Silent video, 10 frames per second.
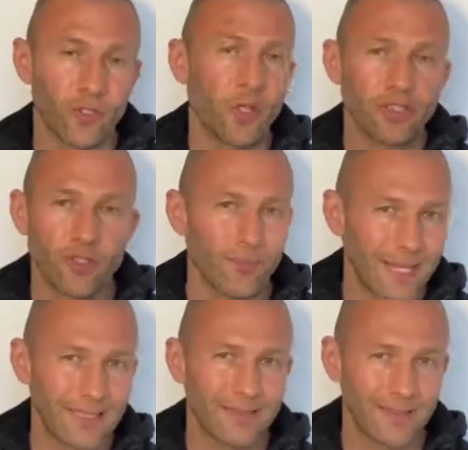lost your
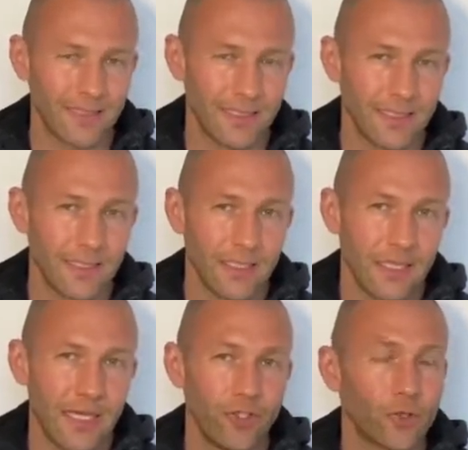master key
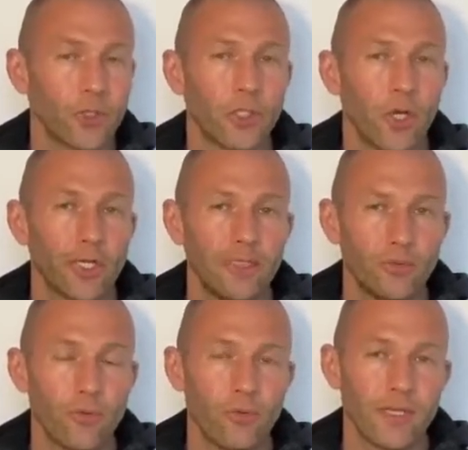and you couldn't log
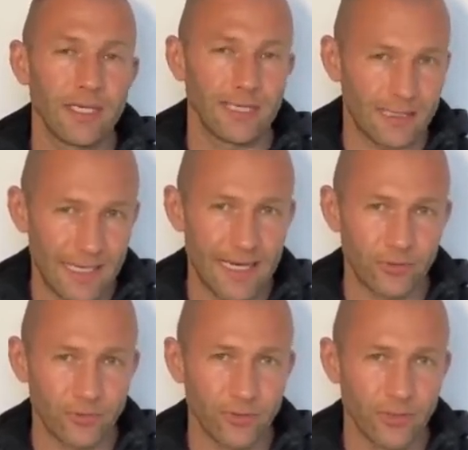into the
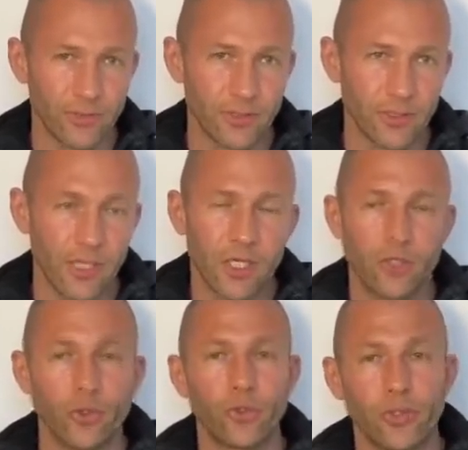account,
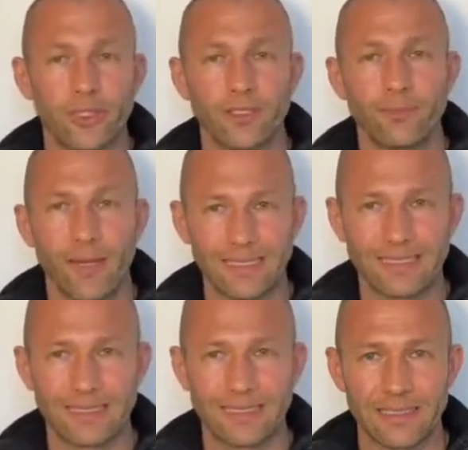you couldn't
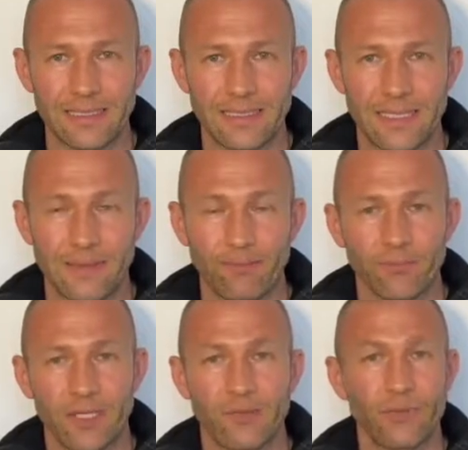basically
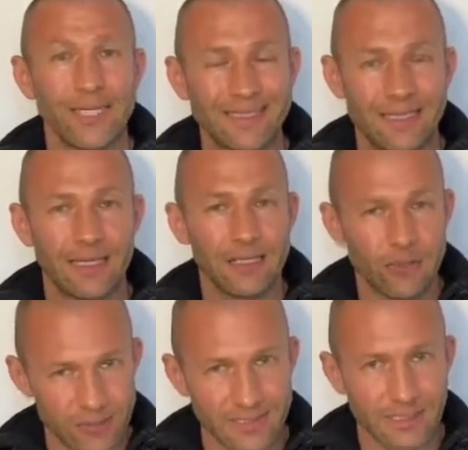reset it
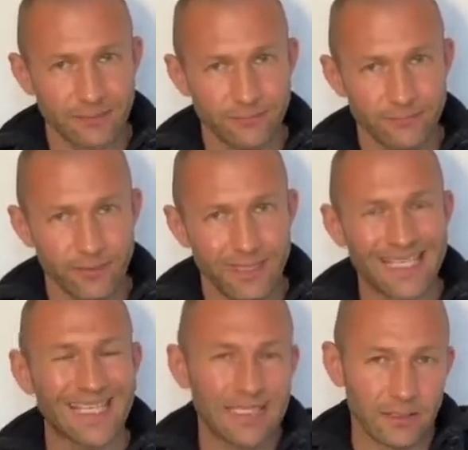yourself.
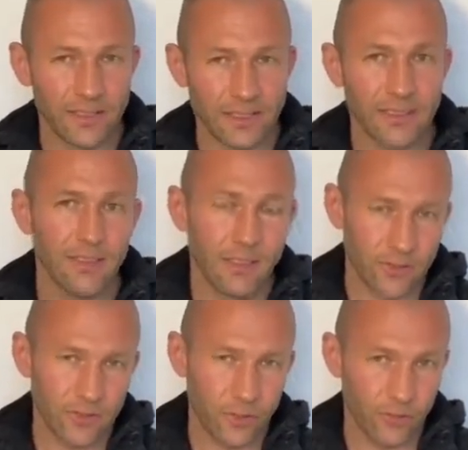Healy,
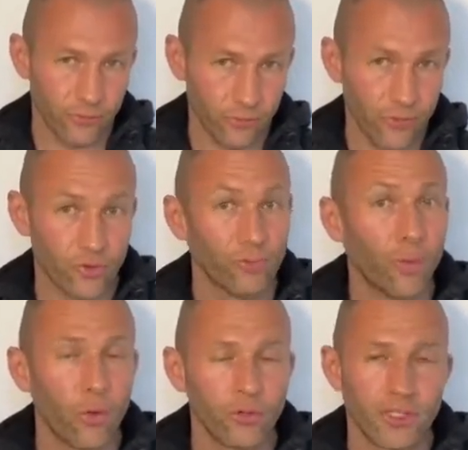you had to go through
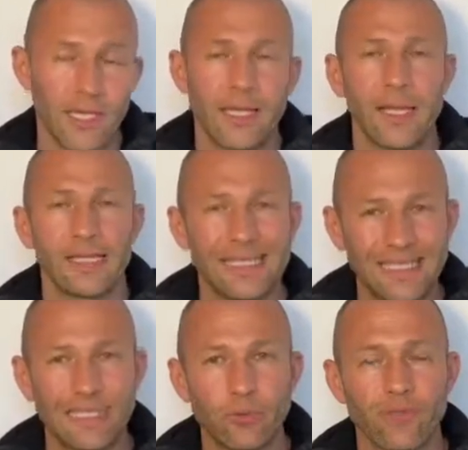support, and
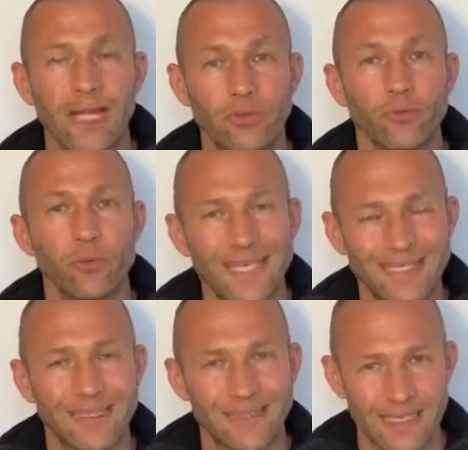Healy would have had to
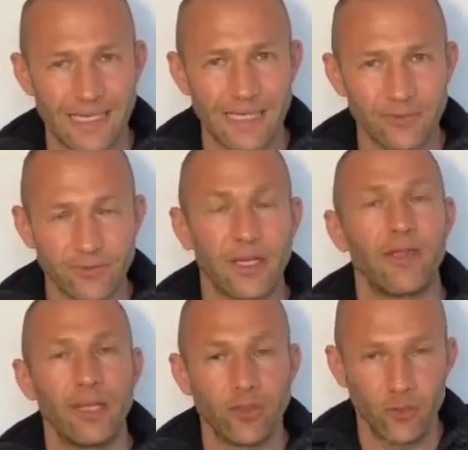reset the account,
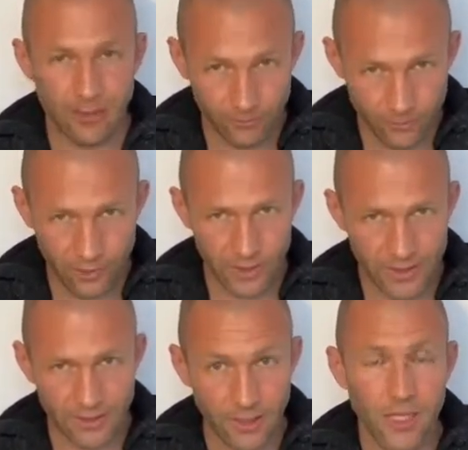and then you're able to log
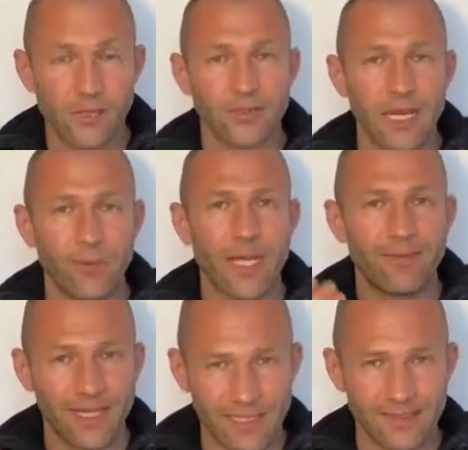in. So now we have
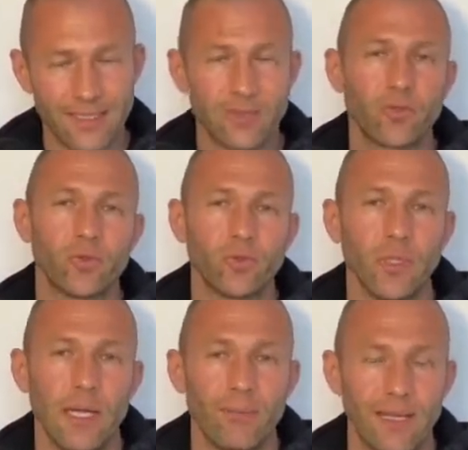access to
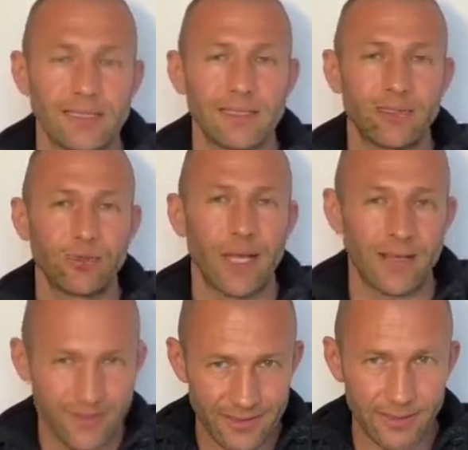basically do it
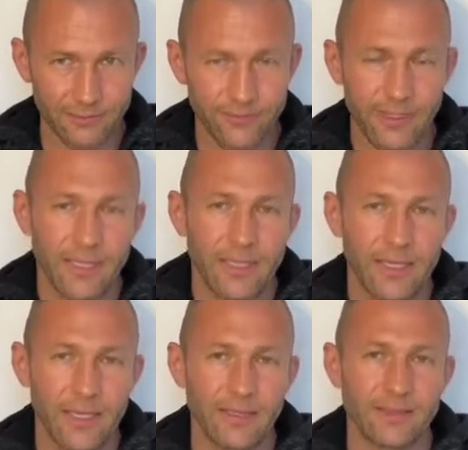ourselves,
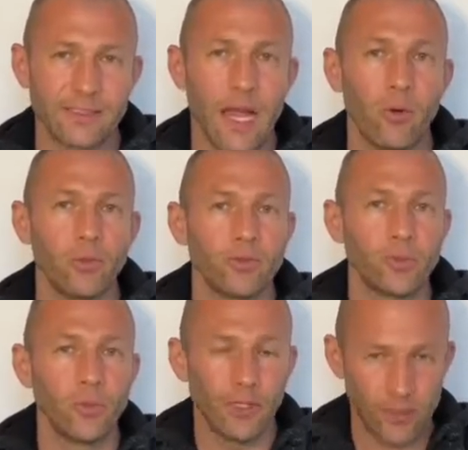and I will
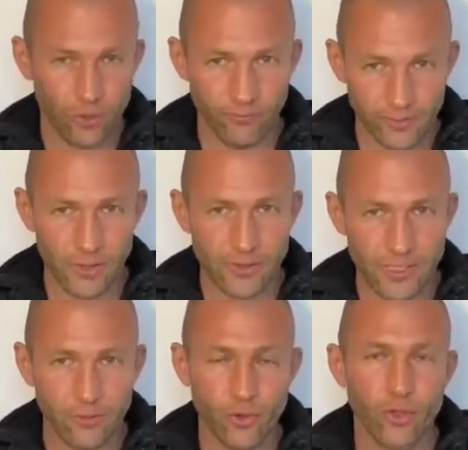do a short video
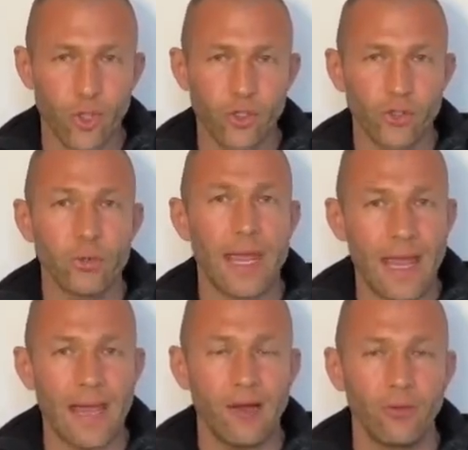now to show you
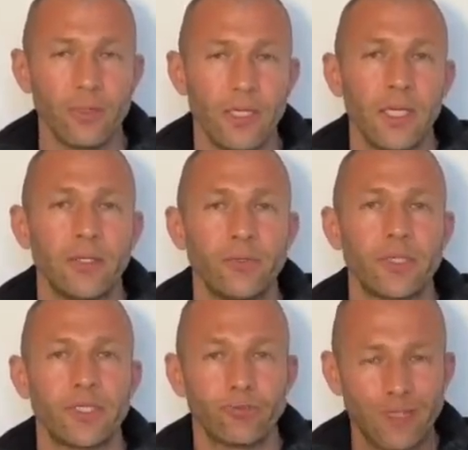how you
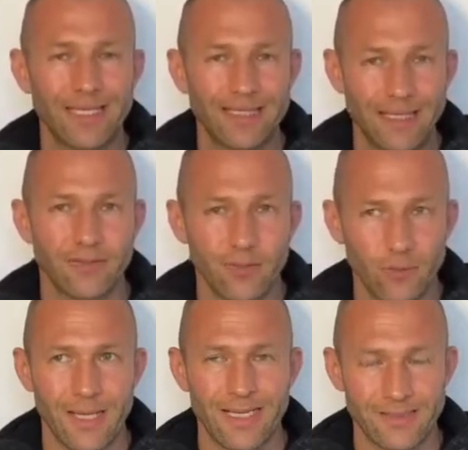can reset your
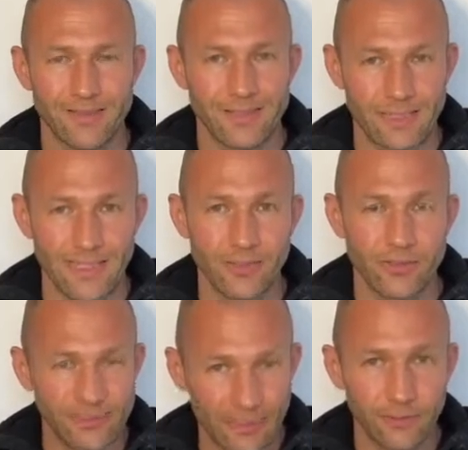master key
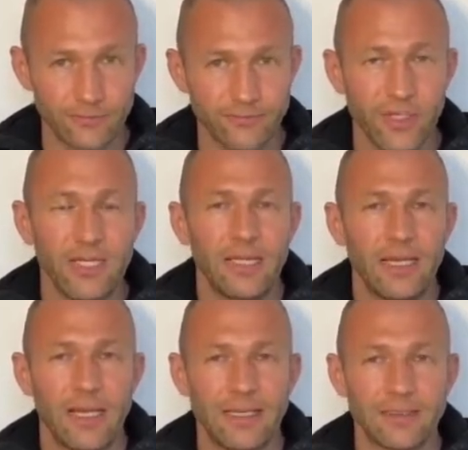yourself
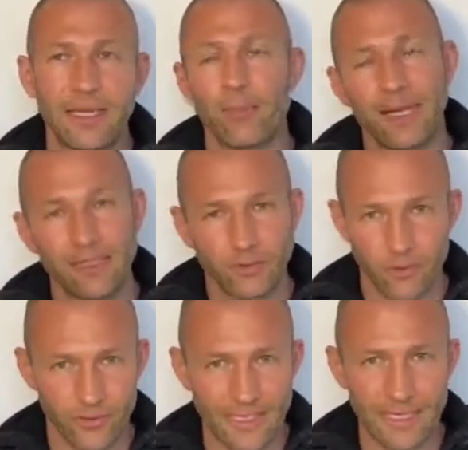and get back into
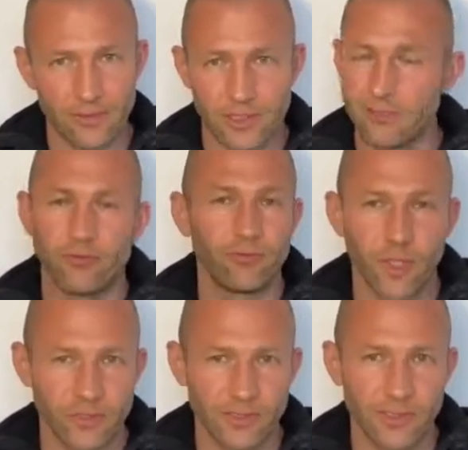your account if you've
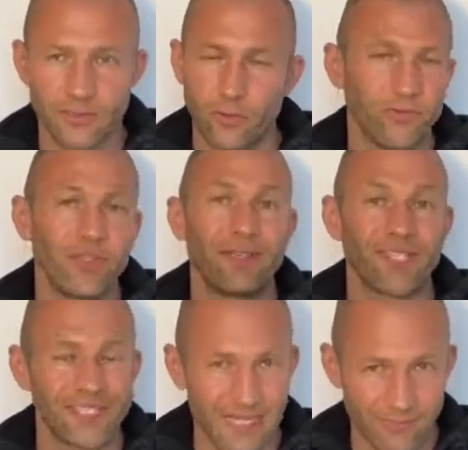lost it or if you never
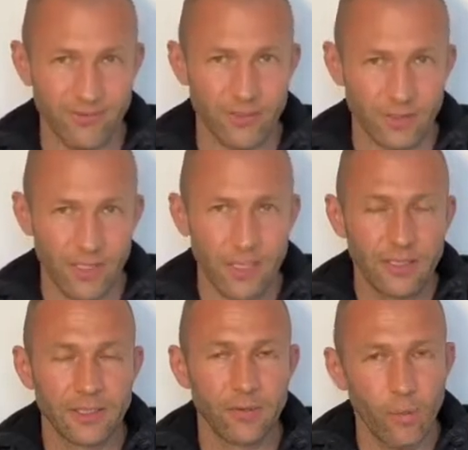saved it.
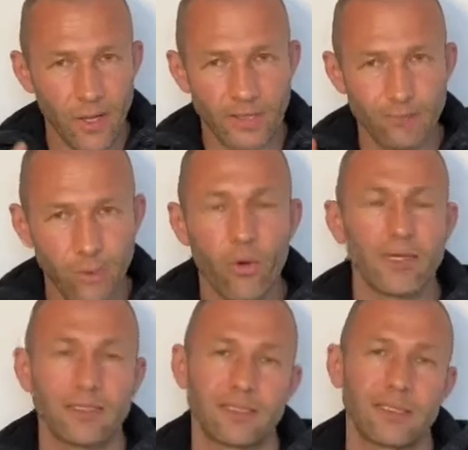The one
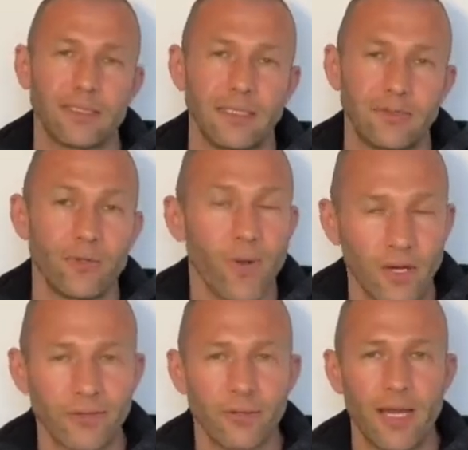important
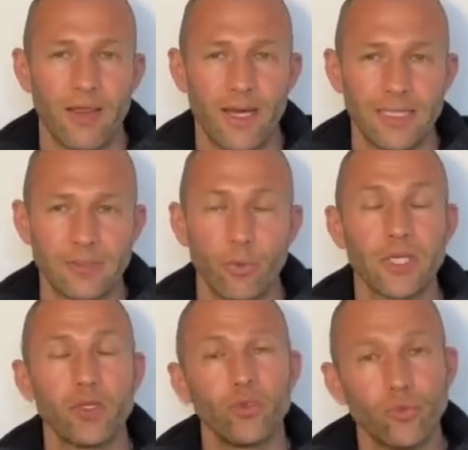reminder about that is when
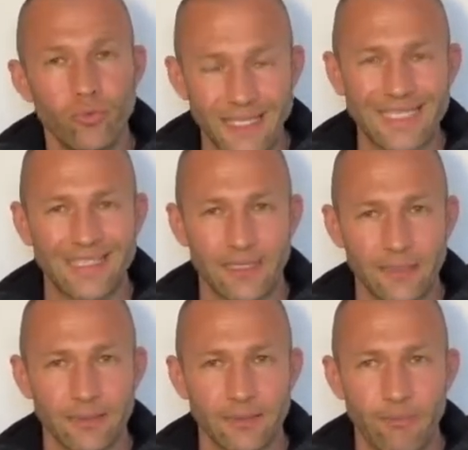you do reset
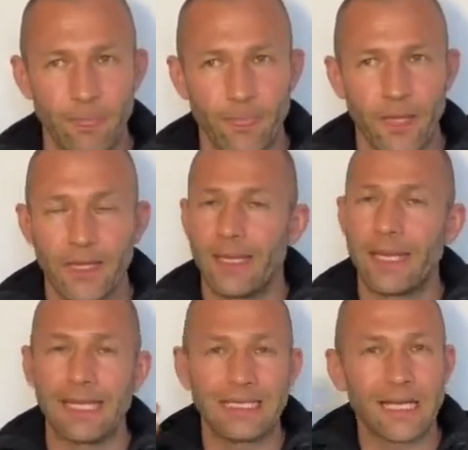it,
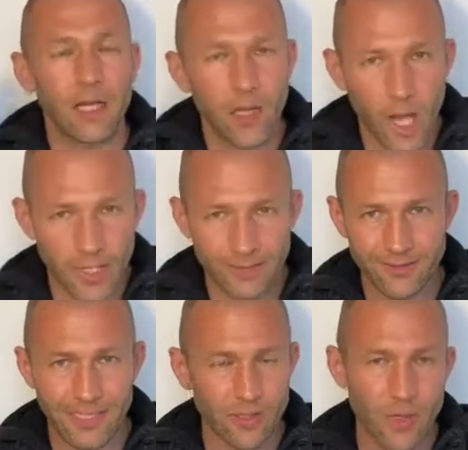any clients
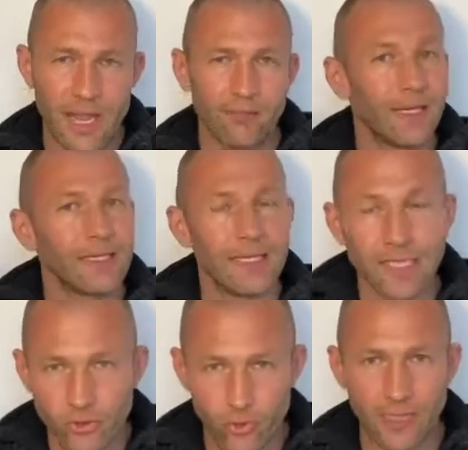that you have, any
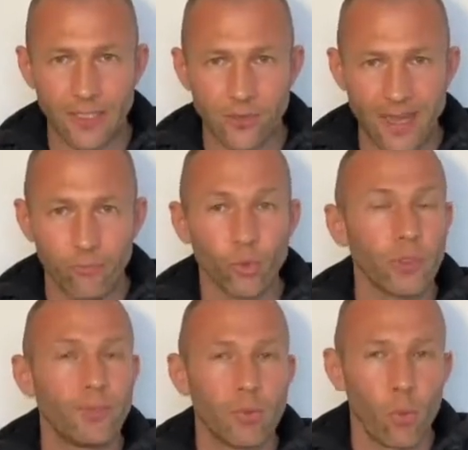history that you have
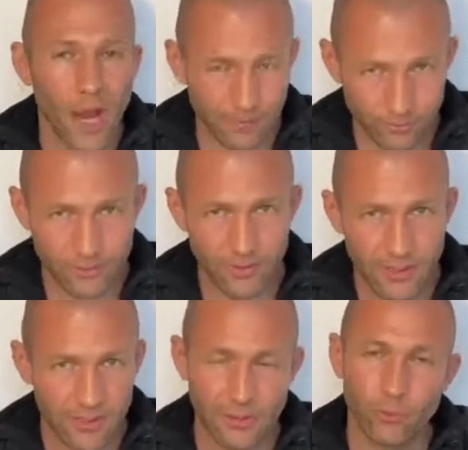will be wiped
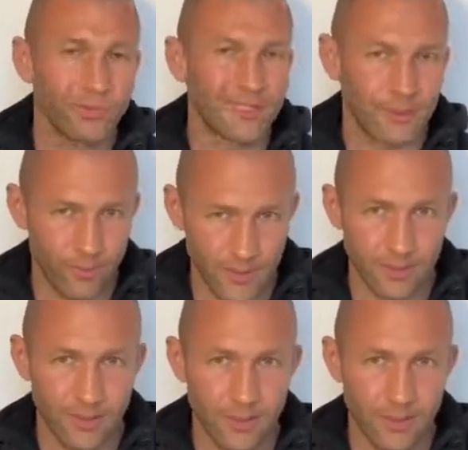and it will disappear.